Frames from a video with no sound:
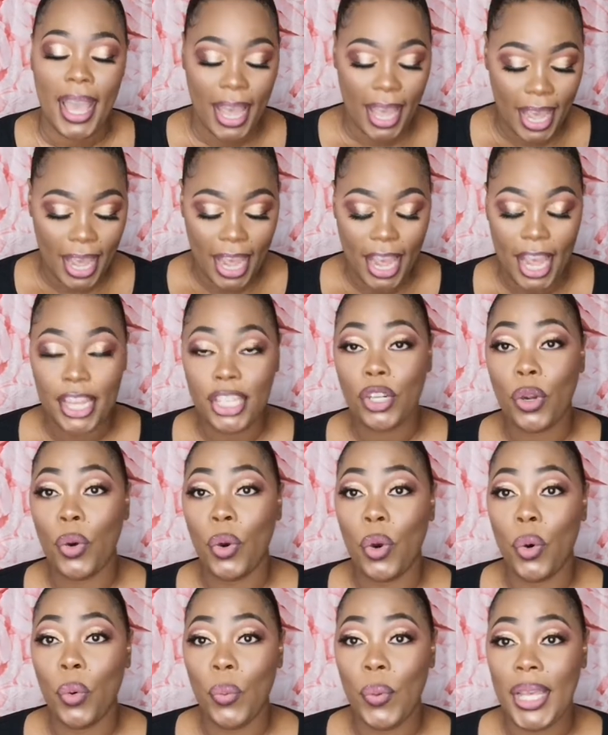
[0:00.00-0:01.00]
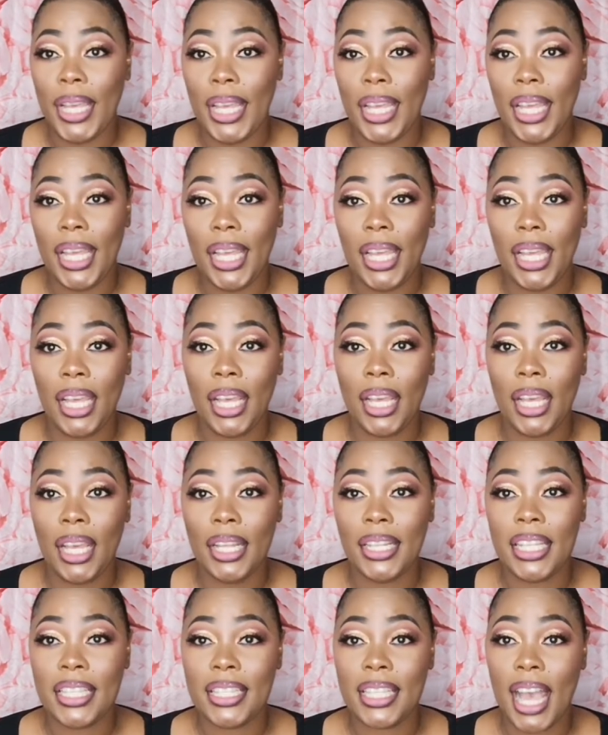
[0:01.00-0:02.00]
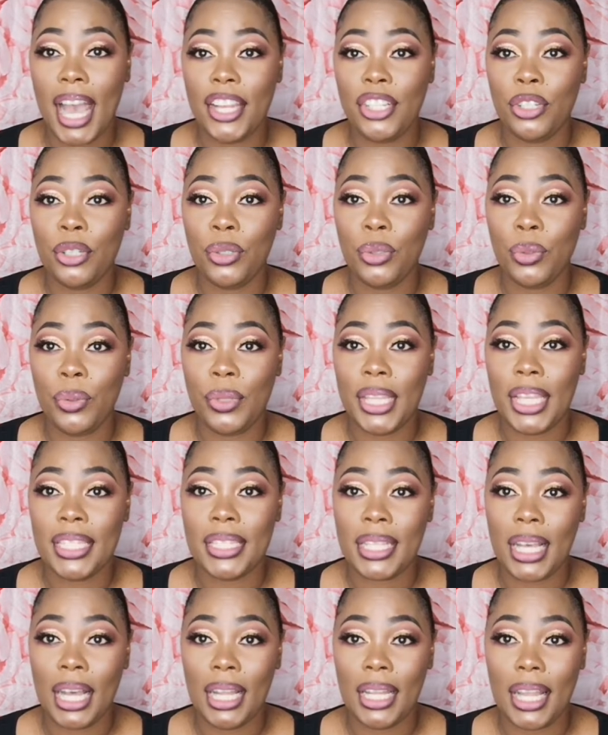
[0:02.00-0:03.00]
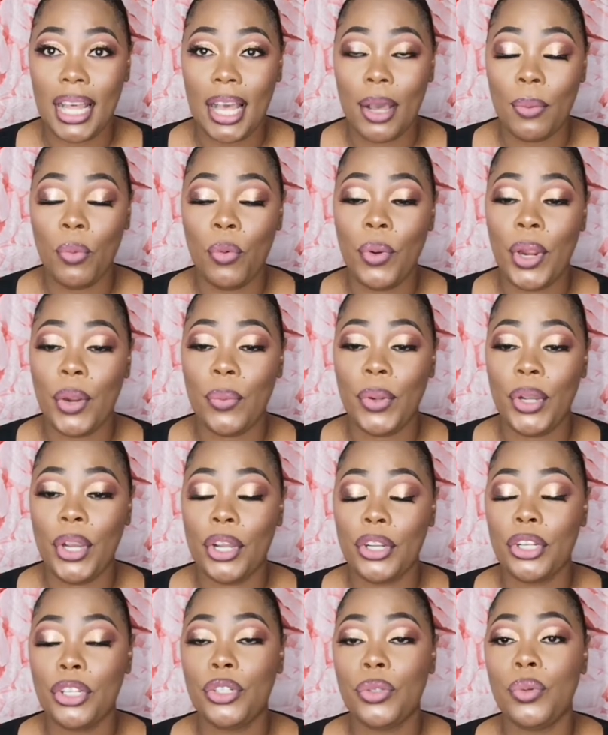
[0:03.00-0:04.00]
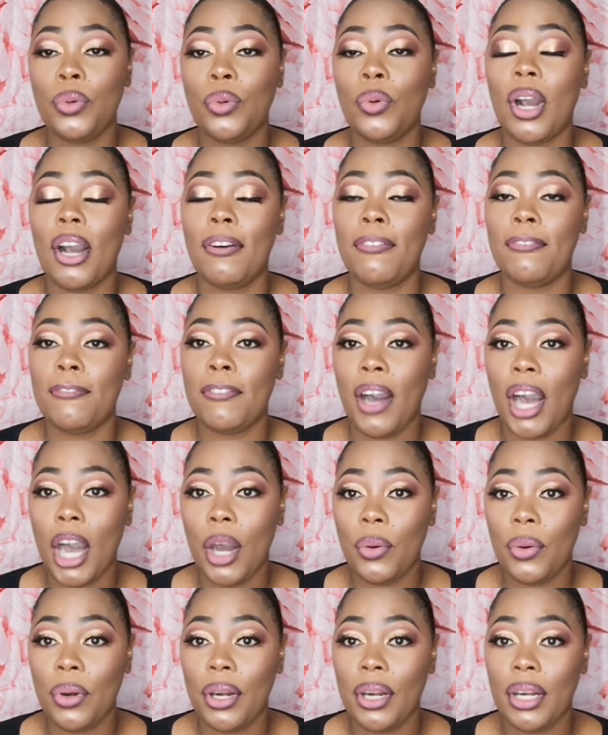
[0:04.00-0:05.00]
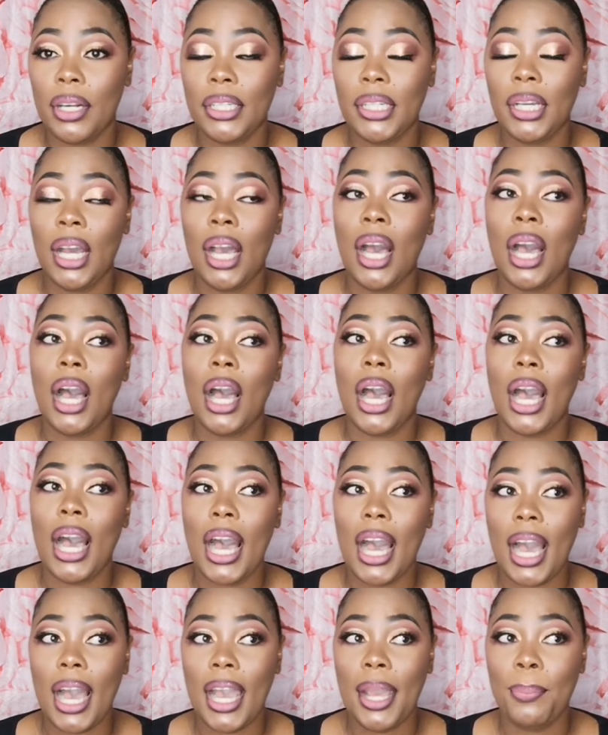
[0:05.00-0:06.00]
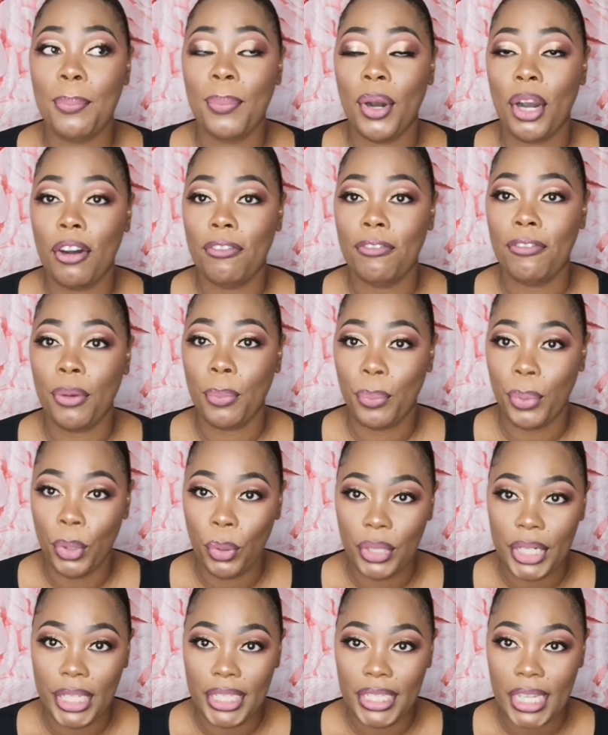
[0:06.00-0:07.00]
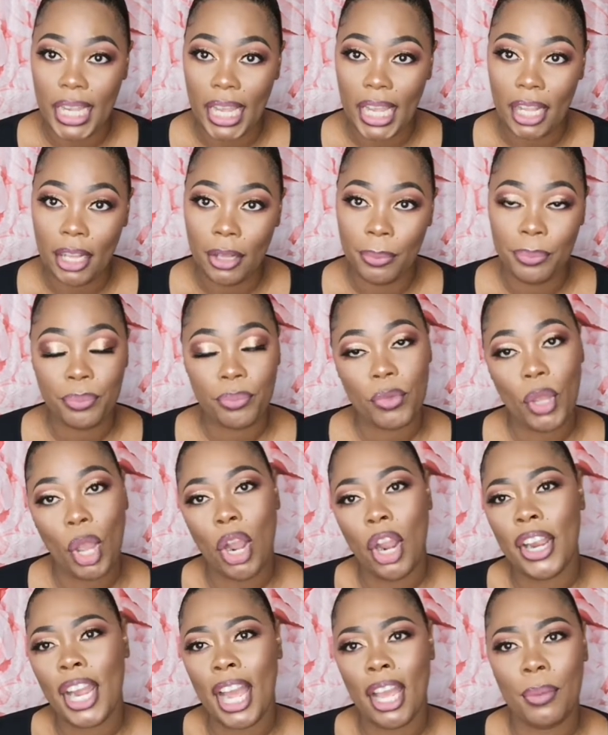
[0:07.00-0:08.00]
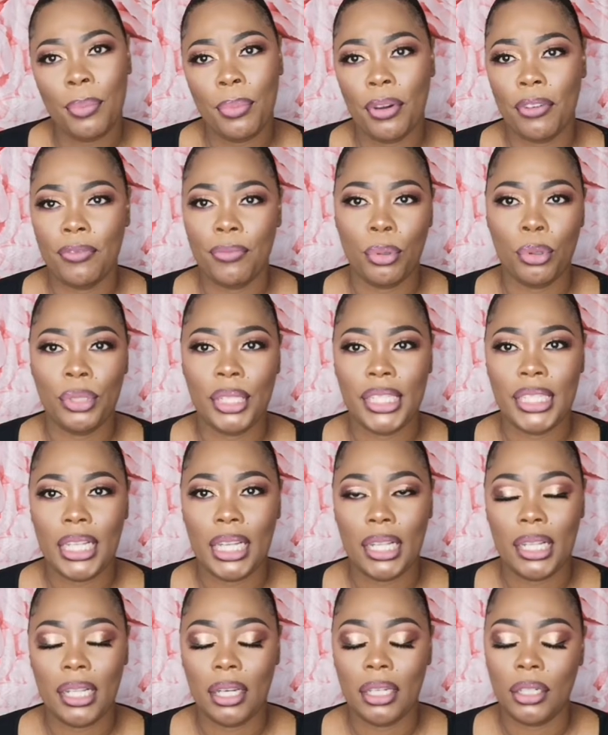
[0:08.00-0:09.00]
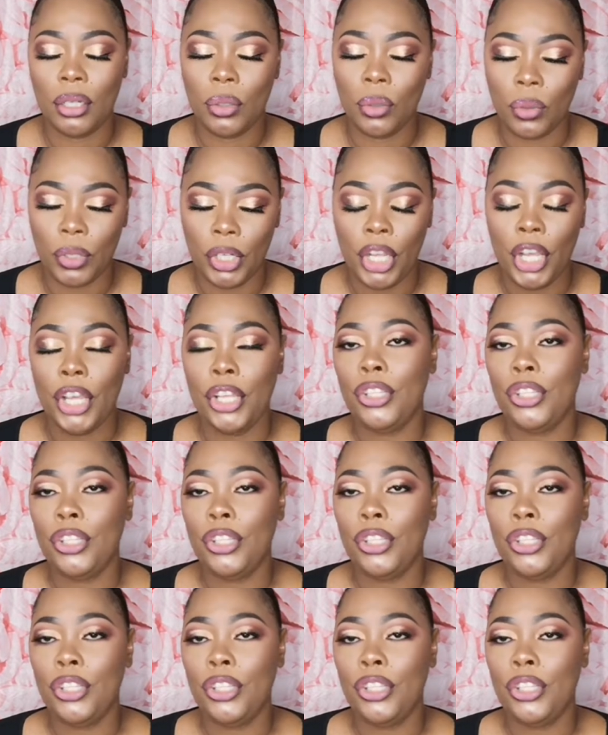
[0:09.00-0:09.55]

And we decide to do this collab where we're gonna do a forward high puff ponytail or high puff ponytail on a hook.